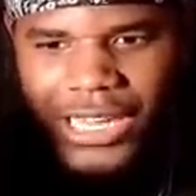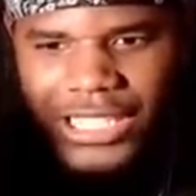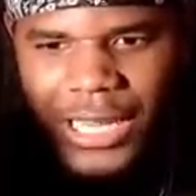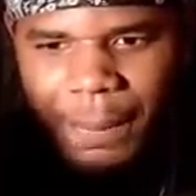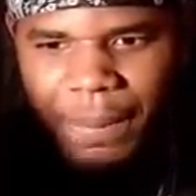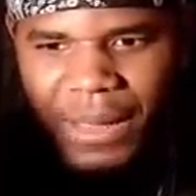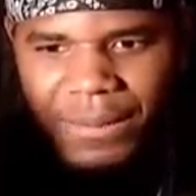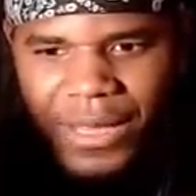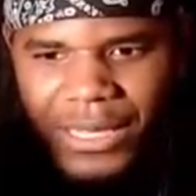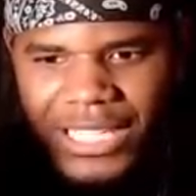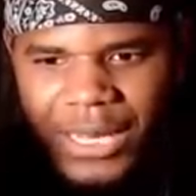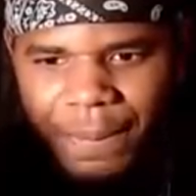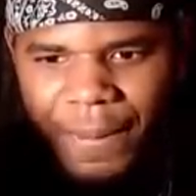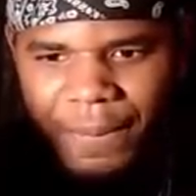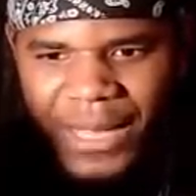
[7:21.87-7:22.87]
TP me,
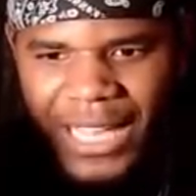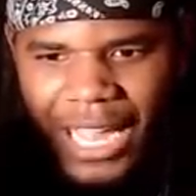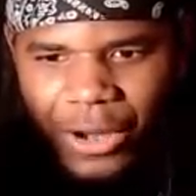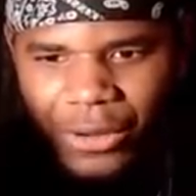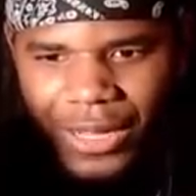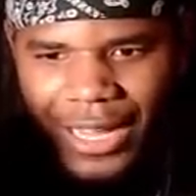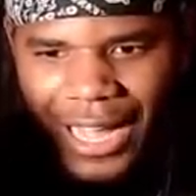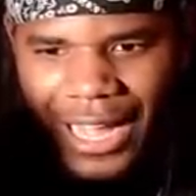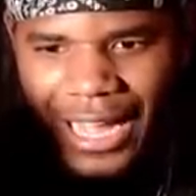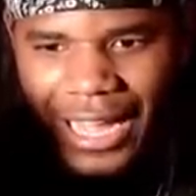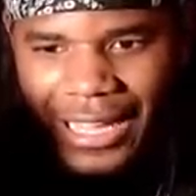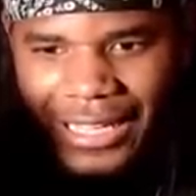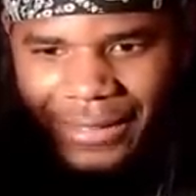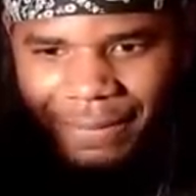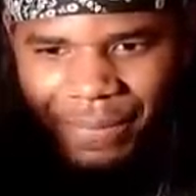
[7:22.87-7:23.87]
TP okay, me. I hit him. him.
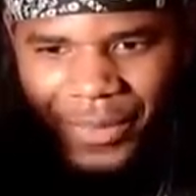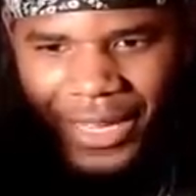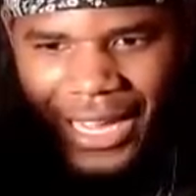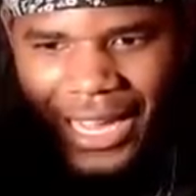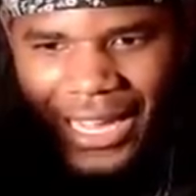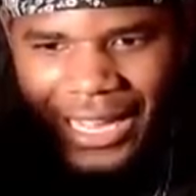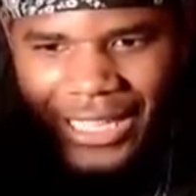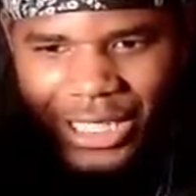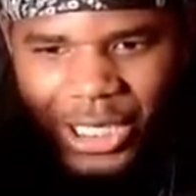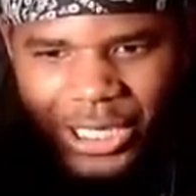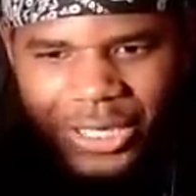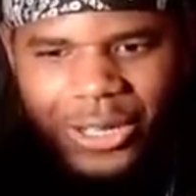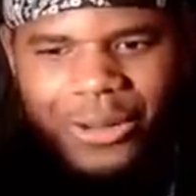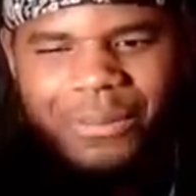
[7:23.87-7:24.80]
I hit him. Ah, I hit him. Ah,